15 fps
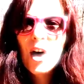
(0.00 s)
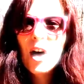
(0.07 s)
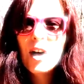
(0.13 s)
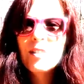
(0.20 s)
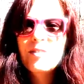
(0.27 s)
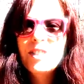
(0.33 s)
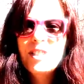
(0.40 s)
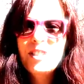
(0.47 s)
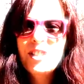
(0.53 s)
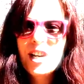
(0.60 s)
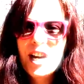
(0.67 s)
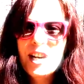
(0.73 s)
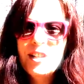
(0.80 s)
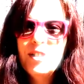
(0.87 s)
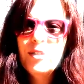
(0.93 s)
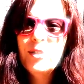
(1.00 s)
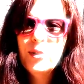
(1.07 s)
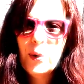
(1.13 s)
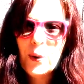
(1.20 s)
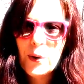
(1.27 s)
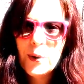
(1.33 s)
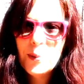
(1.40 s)
of a Stained
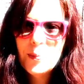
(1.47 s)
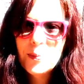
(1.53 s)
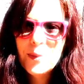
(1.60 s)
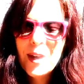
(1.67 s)
Soul.